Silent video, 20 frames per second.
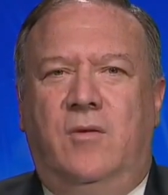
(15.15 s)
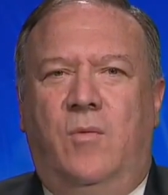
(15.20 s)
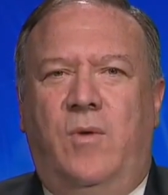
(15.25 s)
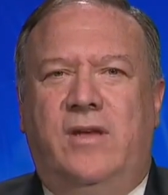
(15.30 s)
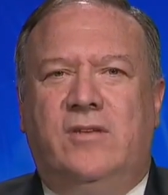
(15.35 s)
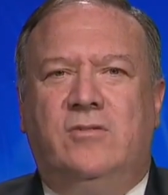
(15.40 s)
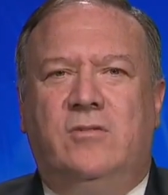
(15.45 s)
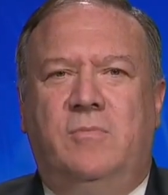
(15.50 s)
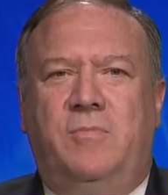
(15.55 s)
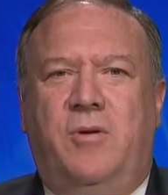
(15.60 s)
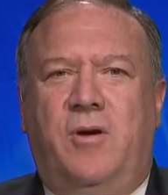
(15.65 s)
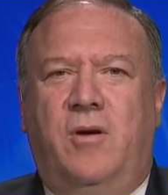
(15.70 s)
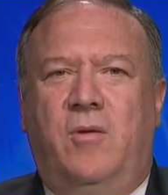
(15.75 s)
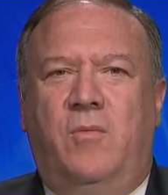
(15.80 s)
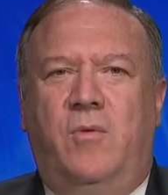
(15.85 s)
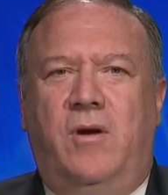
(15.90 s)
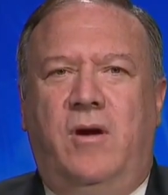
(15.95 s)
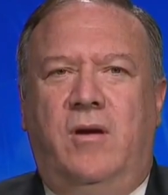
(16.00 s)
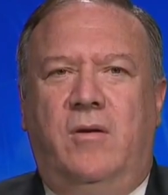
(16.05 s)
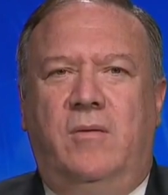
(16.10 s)
the western
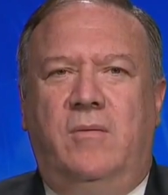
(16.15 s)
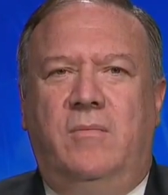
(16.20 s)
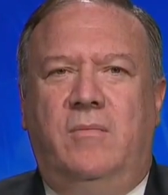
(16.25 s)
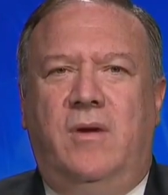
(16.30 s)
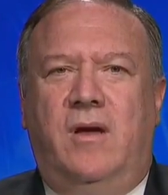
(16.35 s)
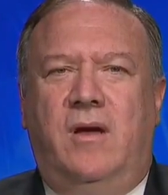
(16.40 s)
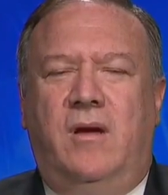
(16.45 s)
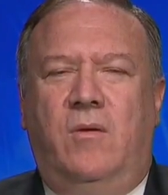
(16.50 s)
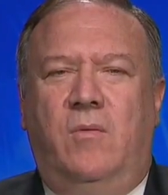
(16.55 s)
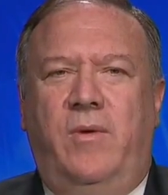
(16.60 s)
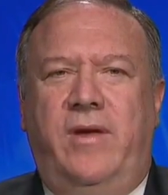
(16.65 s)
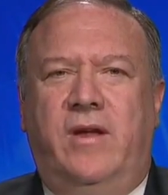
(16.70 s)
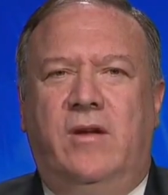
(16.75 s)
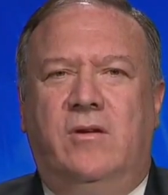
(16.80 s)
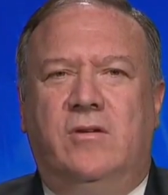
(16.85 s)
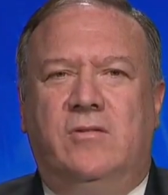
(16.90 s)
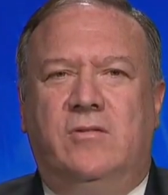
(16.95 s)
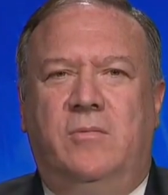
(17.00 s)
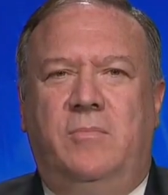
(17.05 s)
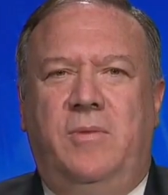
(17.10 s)
part where
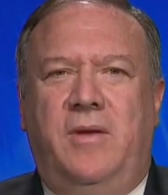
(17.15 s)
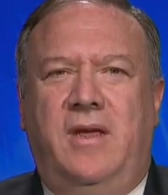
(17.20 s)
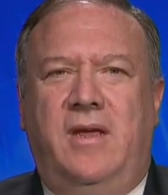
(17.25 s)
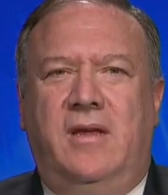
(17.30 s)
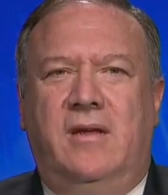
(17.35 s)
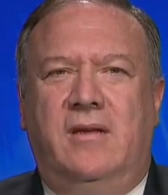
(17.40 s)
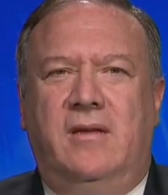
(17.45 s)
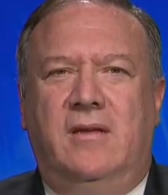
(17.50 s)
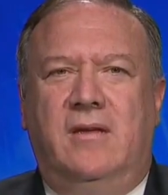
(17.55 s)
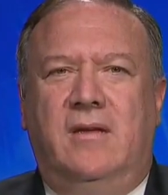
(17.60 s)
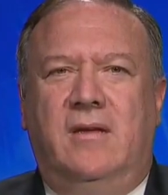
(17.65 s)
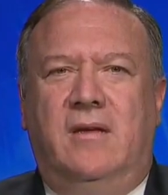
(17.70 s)
Uyghurs are being